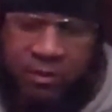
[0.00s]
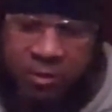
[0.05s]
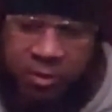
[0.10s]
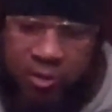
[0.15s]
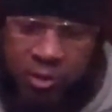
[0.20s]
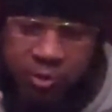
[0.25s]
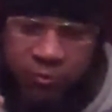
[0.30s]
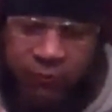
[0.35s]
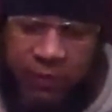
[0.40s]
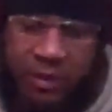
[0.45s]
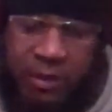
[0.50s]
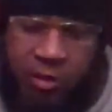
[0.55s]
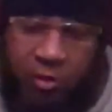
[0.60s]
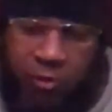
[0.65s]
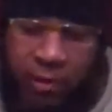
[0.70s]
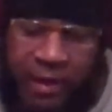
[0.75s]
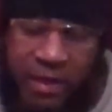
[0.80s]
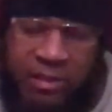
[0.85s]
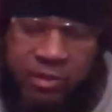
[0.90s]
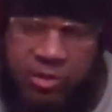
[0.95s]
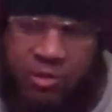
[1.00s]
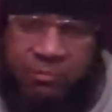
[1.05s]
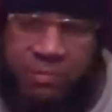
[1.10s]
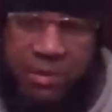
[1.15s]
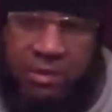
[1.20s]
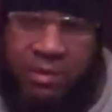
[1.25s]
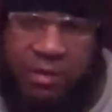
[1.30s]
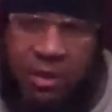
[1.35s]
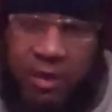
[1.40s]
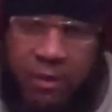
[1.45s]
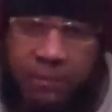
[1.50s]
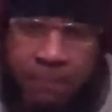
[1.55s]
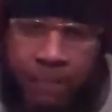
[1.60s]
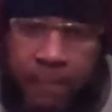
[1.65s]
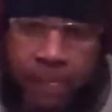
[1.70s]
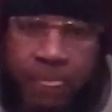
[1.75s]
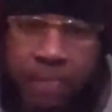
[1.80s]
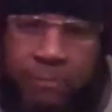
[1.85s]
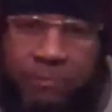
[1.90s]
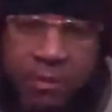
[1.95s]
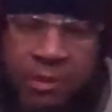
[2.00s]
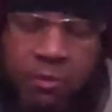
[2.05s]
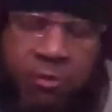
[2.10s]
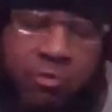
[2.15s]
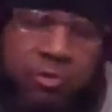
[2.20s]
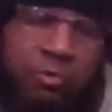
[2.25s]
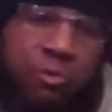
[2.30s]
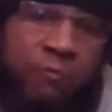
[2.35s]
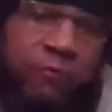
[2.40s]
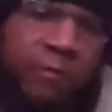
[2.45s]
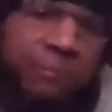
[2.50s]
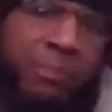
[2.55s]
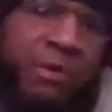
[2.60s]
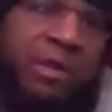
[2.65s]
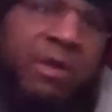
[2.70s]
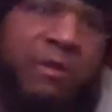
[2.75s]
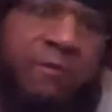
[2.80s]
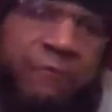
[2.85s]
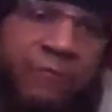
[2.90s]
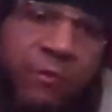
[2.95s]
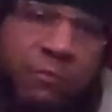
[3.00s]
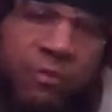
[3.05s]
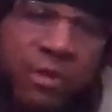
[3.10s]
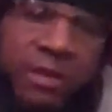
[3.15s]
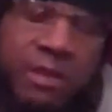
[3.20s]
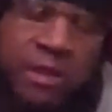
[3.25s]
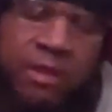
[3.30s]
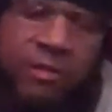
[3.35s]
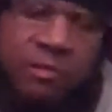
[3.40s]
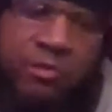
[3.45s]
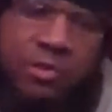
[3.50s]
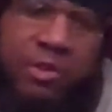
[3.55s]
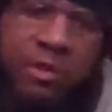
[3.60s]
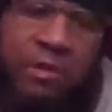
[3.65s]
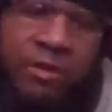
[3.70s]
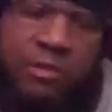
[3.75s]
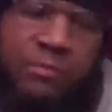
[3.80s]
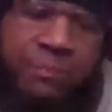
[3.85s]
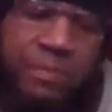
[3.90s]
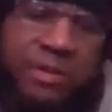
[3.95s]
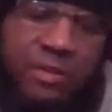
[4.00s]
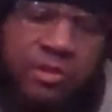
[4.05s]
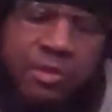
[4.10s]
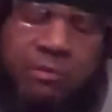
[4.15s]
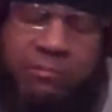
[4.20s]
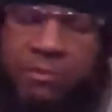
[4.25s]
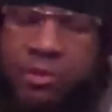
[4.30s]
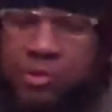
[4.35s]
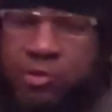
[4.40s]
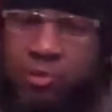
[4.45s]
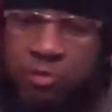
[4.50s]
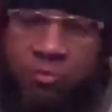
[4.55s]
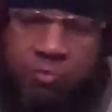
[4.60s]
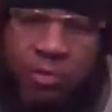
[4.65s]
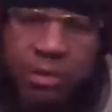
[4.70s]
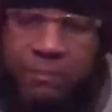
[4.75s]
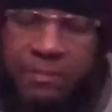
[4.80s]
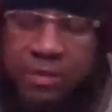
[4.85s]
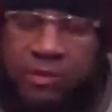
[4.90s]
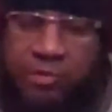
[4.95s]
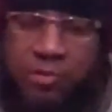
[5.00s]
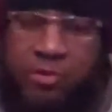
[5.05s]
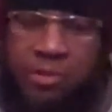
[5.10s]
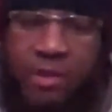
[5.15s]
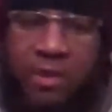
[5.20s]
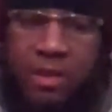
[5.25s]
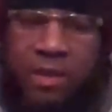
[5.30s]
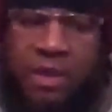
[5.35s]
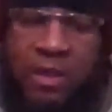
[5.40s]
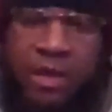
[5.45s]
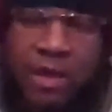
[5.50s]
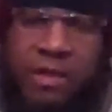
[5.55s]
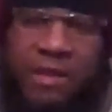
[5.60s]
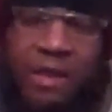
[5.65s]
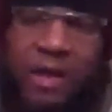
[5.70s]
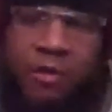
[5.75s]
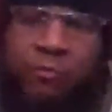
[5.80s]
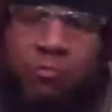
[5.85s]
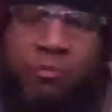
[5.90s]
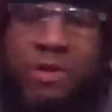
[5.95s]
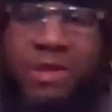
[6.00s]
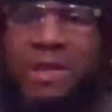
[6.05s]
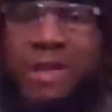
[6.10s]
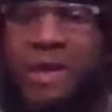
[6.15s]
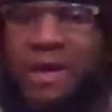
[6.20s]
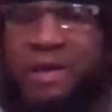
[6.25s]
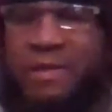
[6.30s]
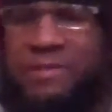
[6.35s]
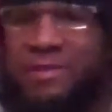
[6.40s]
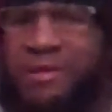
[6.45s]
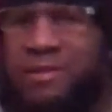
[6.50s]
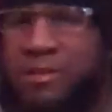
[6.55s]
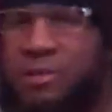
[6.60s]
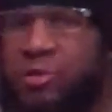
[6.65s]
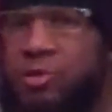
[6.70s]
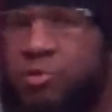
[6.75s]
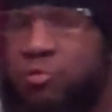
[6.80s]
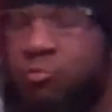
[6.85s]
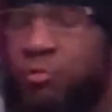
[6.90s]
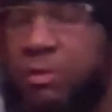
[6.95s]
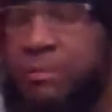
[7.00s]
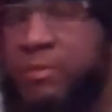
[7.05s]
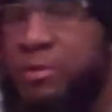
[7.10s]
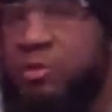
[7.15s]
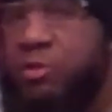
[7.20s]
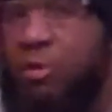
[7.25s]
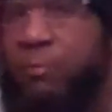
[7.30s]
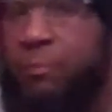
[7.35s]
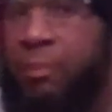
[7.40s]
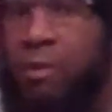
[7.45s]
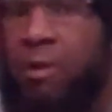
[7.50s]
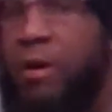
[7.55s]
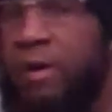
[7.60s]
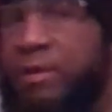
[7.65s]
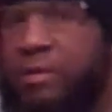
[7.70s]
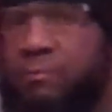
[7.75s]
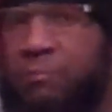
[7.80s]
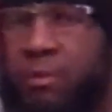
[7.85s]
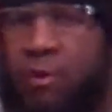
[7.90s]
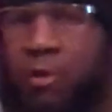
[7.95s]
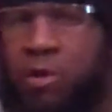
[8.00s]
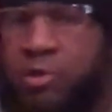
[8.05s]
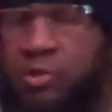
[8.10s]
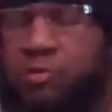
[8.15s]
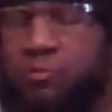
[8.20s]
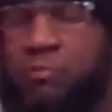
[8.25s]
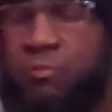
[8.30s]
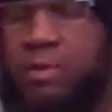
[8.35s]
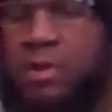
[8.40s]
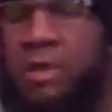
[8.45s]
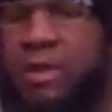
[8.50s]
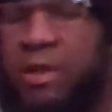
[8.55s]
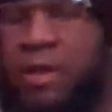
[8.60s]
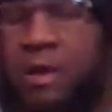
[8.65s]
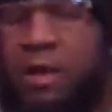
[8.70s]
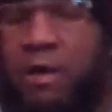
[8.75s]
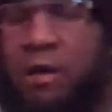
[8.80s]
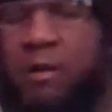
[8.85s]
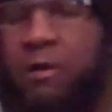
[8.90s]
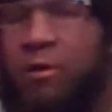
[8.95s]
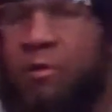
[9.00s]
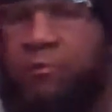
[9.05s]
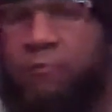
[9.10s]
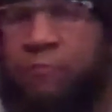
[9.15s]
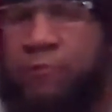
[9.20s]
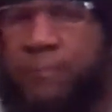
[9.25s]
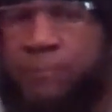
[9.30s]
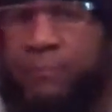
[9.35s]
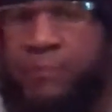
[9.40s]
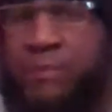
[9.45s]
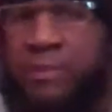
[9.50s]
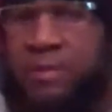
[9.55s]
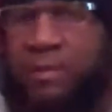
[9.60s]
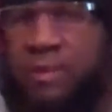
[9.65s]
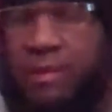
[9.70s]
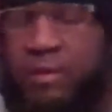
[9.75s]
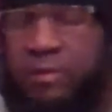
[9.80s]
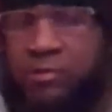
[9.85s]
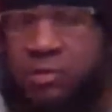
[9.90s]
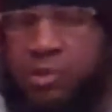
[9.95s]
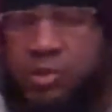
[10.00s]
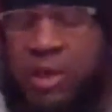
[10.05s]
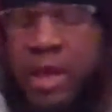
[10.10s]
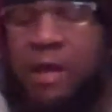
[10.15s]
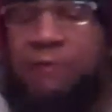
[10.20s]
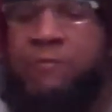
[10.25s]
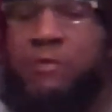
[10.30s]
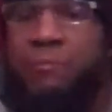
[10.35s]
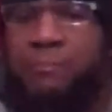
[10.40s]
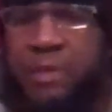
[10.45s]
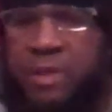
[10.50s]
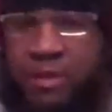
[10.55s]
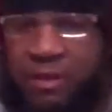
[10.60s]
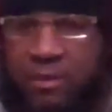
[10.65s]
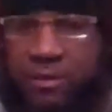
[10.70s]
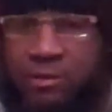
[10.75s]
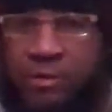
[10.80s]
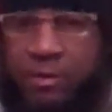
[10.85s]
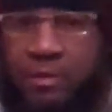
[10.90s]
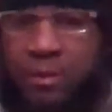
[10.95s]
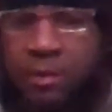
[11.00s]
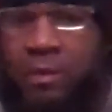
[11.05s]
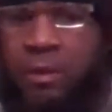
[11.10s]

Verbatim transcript: This video has to be done because over a period of three years there's been some disagreements and I realize that disagreements are part and partial of just having opinions.